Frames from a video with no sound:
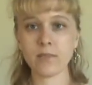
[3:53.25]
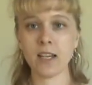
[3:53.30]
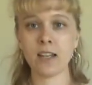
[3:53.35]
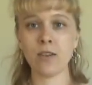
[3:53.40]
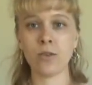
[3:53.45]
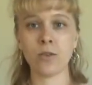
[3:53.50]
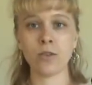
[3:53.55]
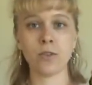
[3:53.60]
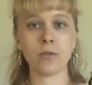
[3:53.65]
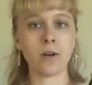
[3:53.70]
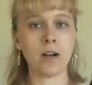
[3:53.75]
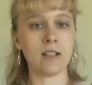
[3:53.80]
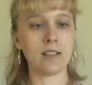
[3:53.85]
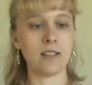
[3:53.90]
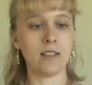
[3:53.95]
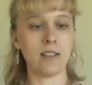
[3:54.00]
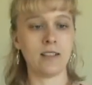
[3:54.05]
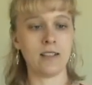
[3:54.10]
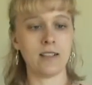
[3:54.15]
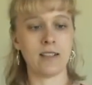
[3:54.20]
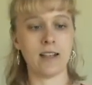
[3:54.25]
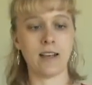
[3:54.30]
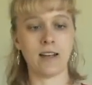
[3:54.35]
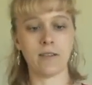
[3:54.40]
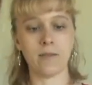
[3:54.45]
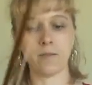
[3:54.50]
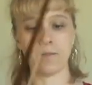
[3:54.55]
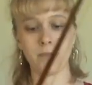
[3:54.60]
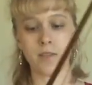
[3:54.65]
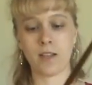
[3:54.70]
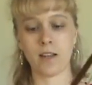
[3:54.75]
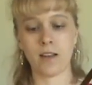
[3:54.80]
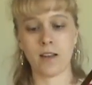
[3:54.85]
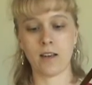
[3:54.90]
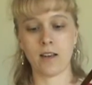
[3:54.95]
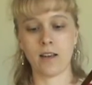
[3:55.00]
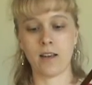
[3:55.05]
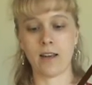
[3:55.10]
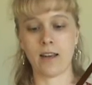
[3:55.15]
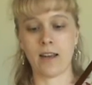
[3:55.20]
And hold the rosin in this hand
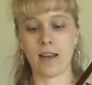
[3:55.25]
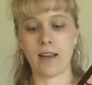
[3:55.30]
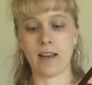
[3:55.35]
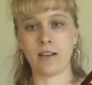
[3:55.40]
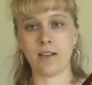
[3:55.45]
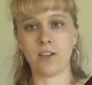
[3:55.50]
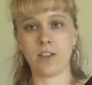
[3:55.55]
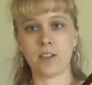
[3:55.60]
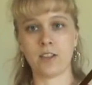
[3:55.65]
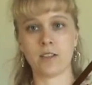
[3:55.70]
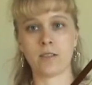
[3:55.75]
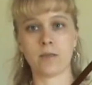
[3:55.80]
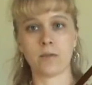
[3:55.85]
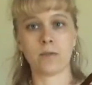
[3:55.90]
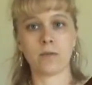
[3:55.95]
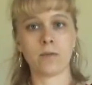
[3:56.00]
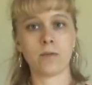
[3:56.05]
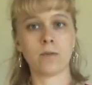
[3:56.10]
and just